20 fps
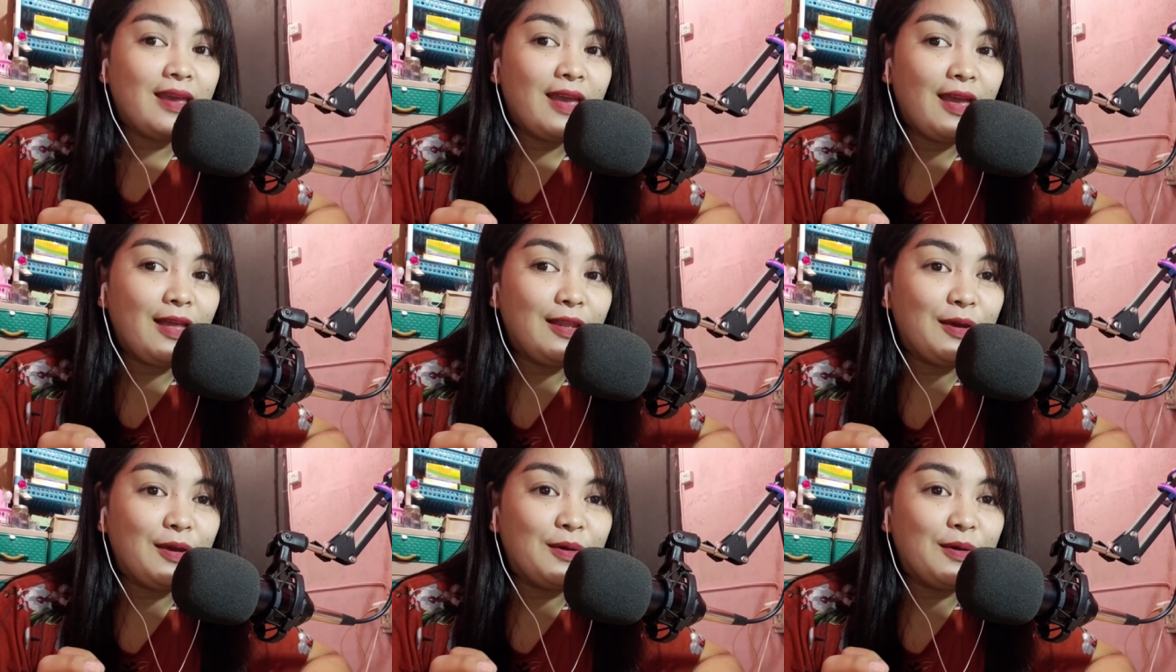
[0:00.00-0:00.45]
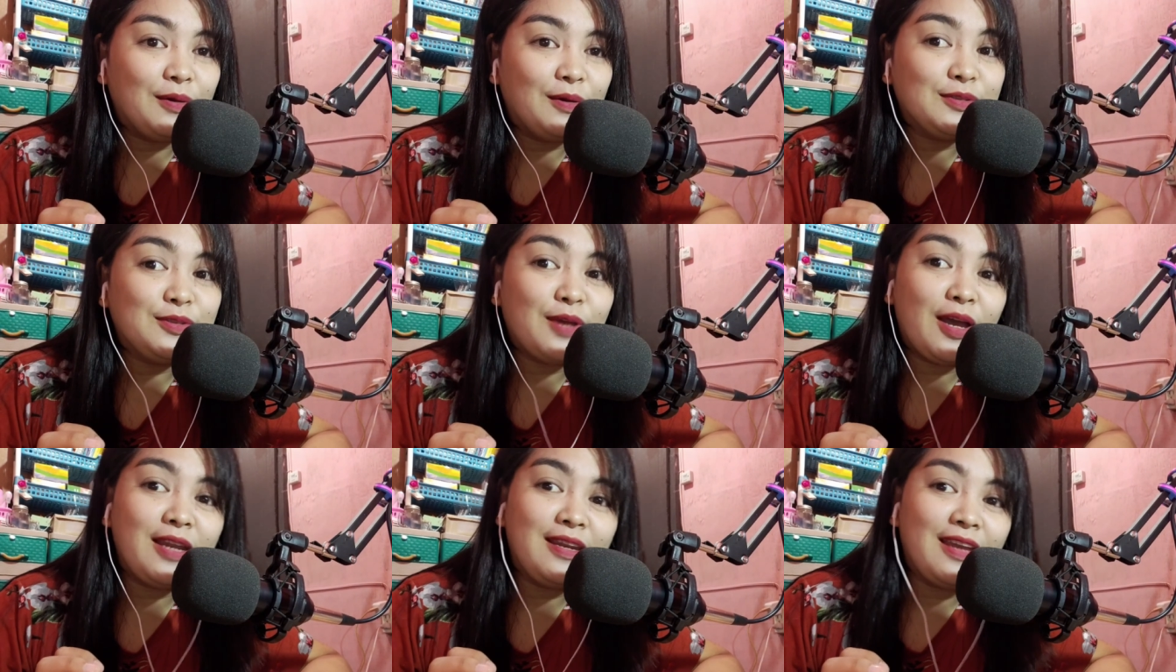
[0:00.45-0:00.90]
Hello,
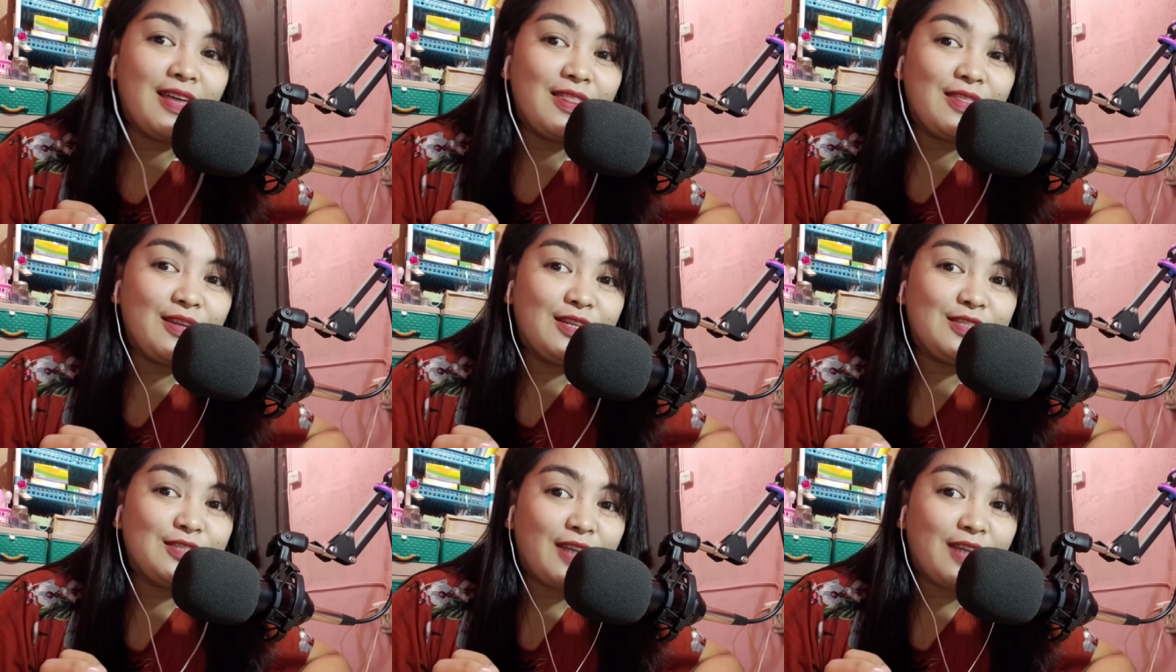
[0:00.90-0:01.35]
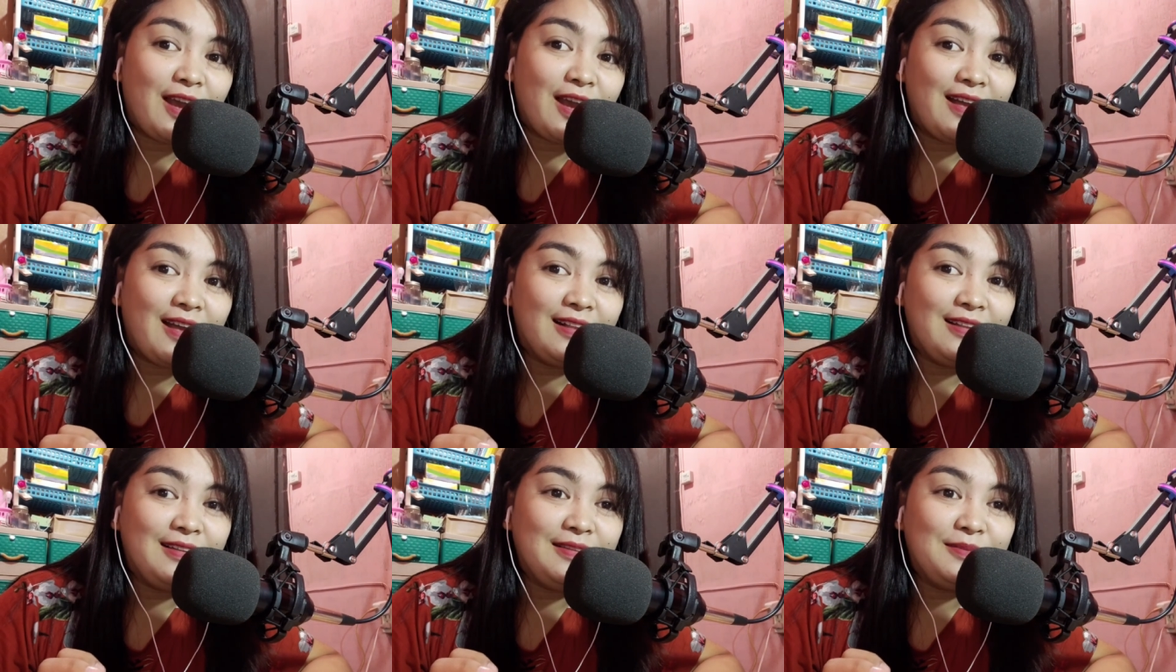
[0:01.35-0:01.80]
so another
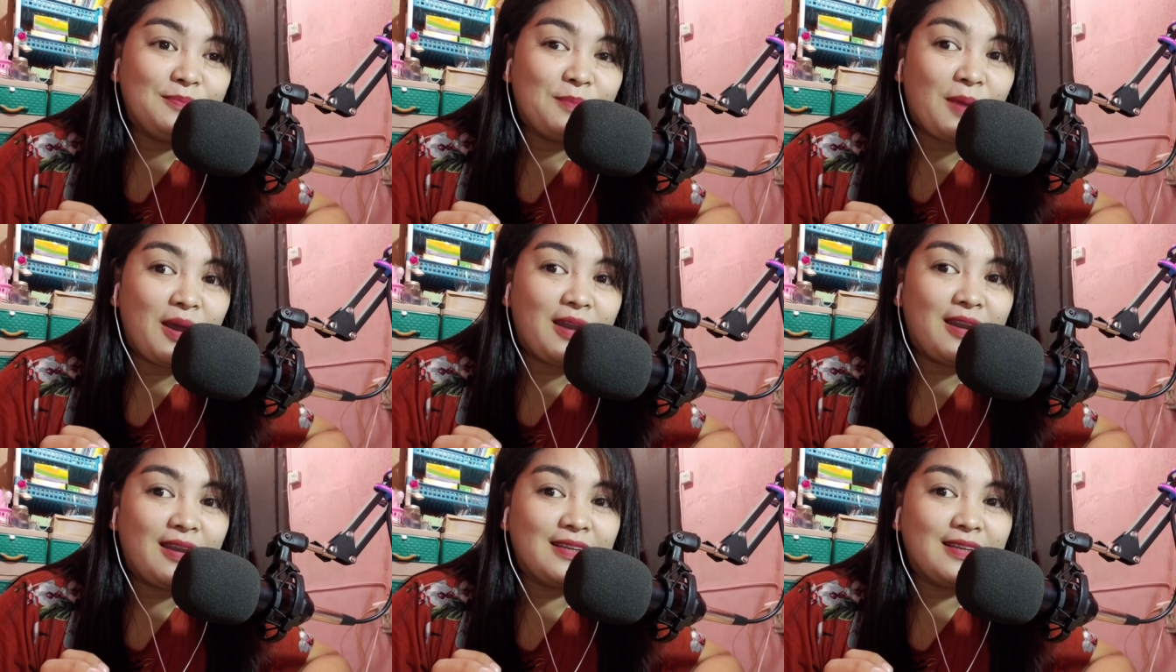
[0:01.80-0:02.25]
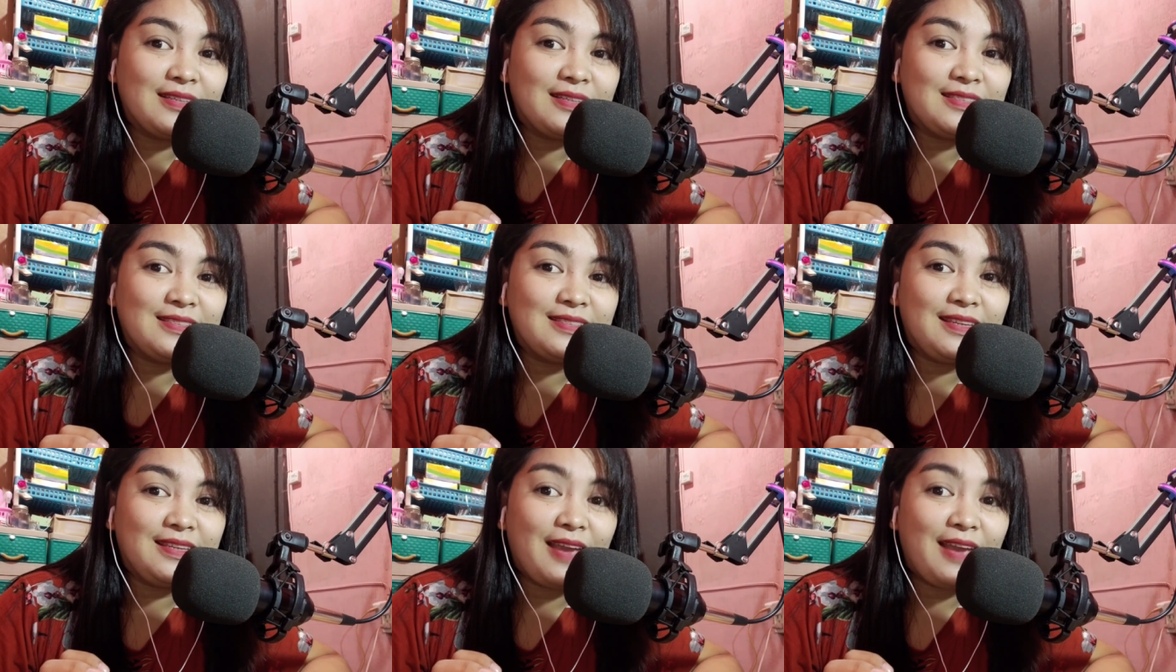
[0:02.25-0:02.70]
child, parang
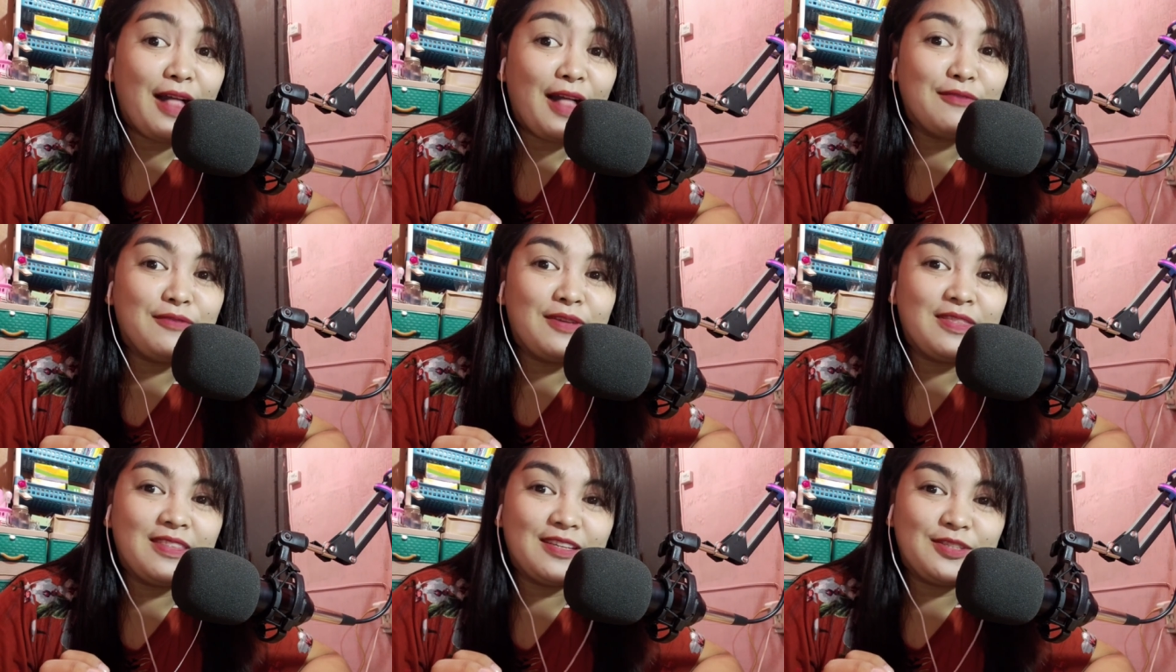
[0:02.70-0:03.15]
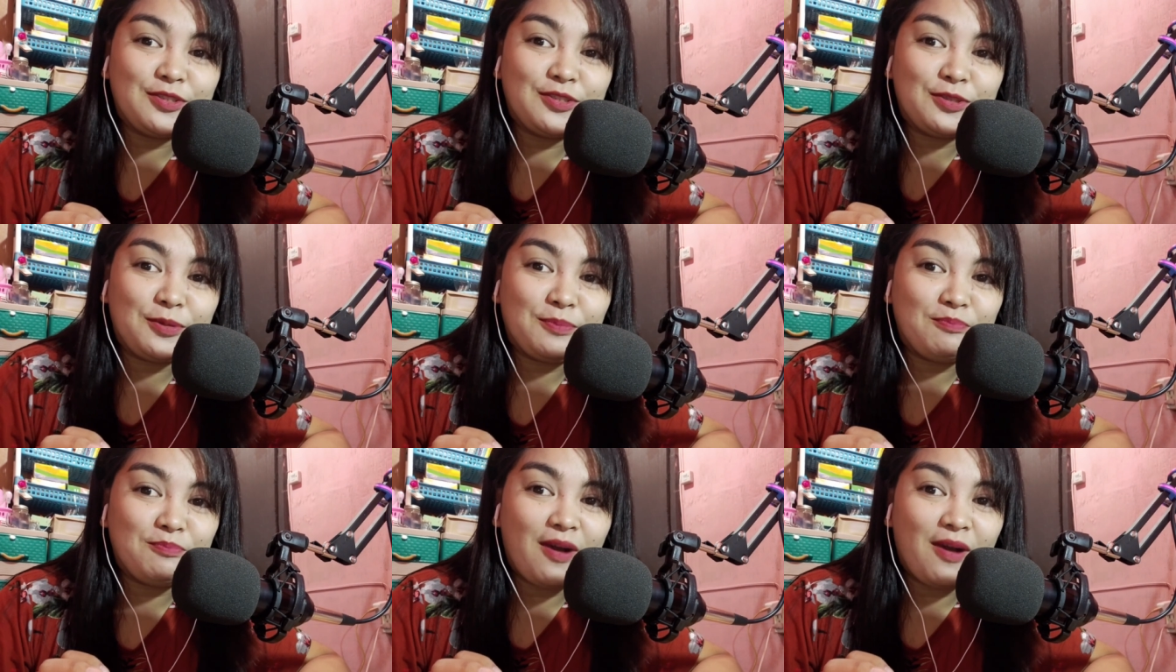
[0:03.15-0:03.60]
si Alvin the
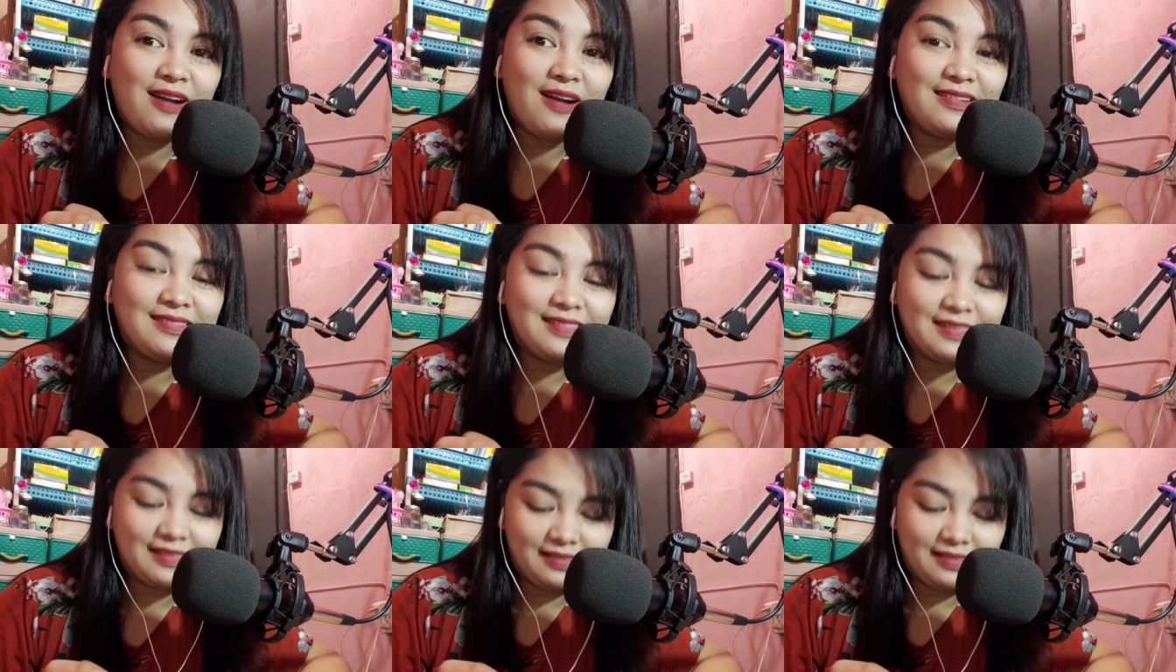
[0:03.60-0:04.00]
Chipmunk.